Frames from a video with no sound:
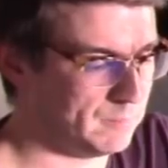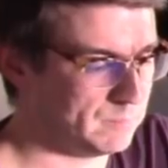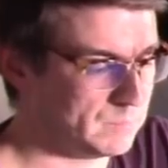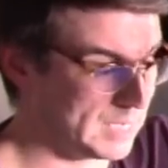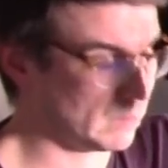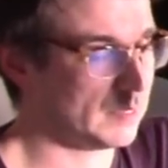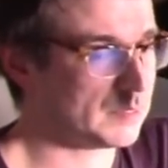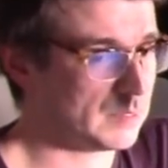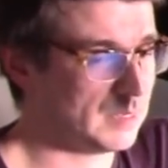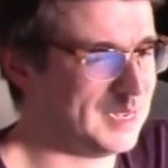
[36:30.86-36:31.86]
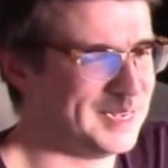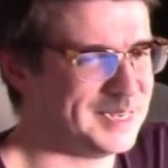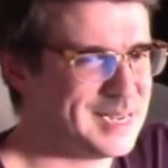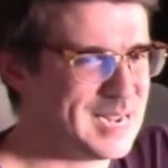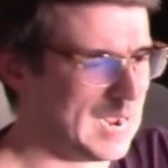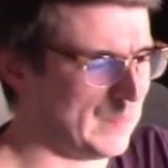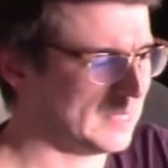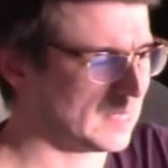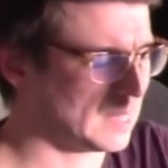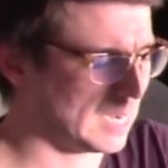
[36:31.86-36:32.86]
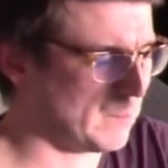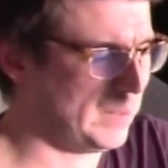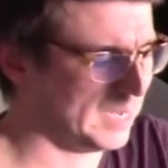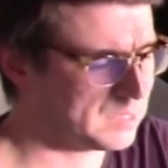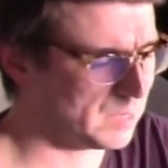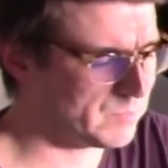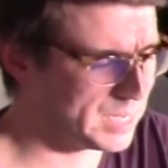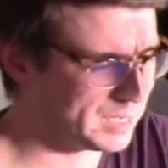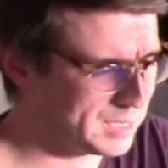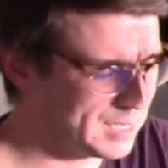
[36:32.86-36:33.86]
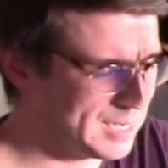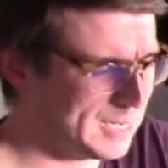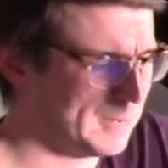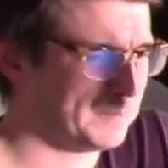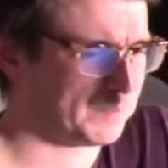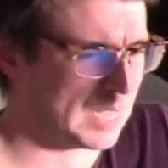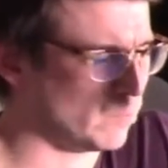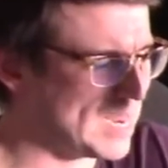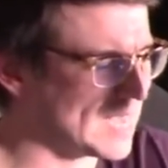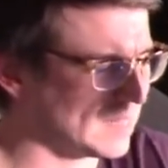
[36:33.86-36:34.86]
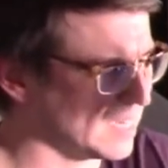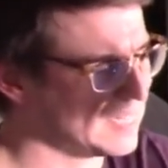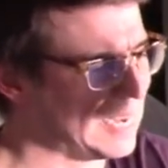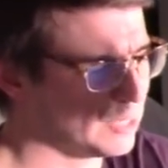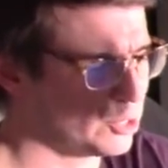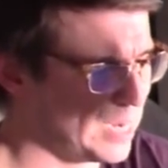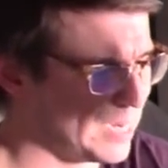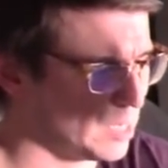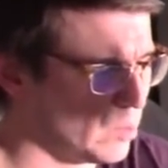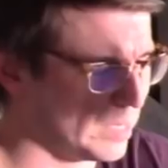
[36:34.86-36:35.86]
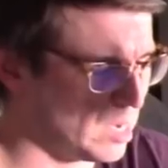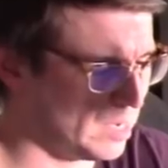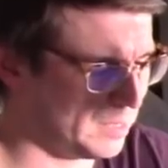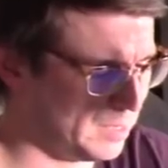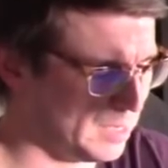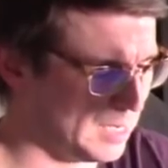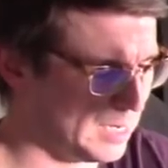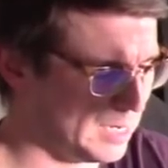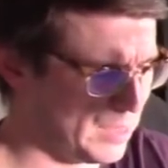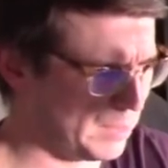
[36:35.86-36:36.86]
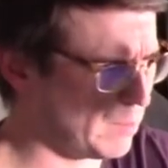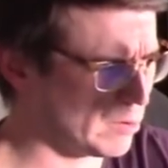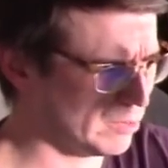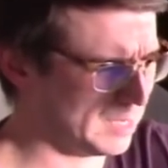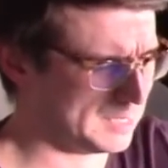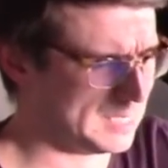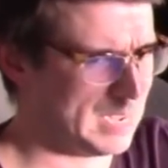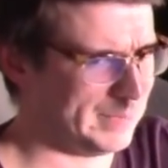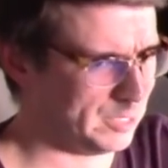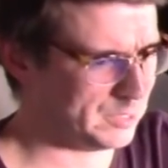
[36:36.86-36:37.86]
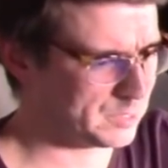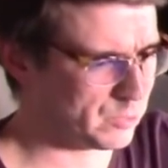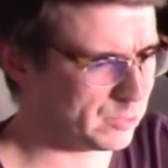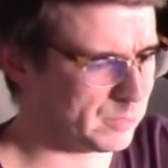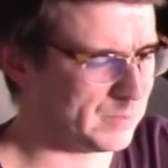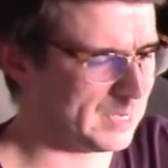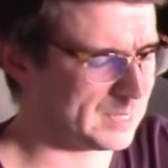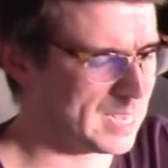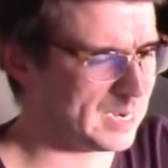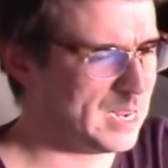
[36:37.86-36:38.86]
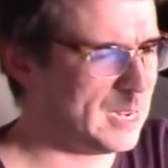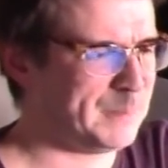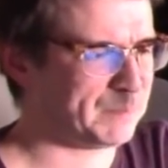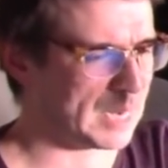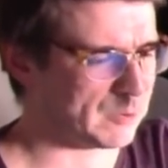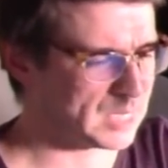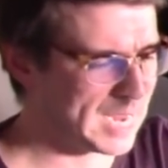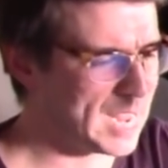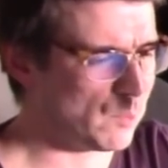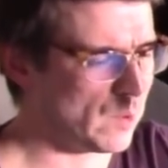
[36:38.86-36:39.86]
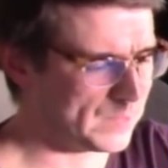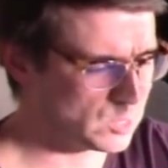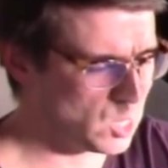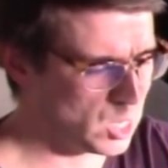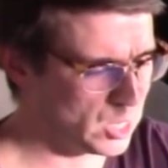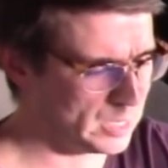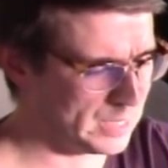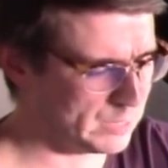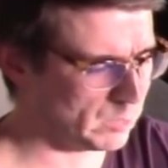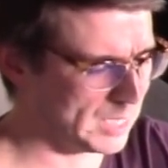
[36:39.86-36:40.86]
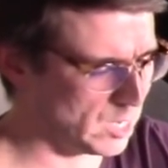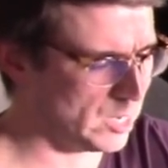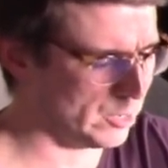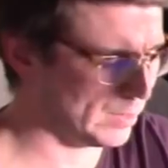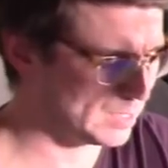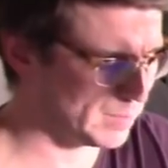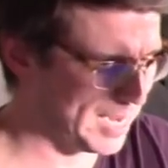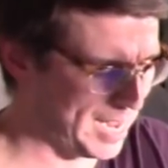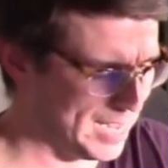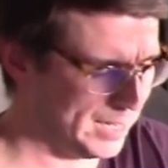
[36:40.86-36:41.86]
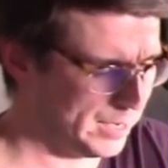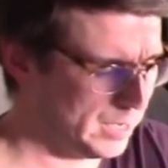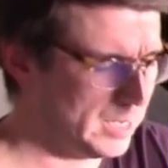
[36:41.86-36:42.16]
deck list, and they said like pick something, and we had like a text chat going on. I think we were like DMing on Discord or something like that, and I was like, hey, I want this card, and they were like, oh no, that's in my hand.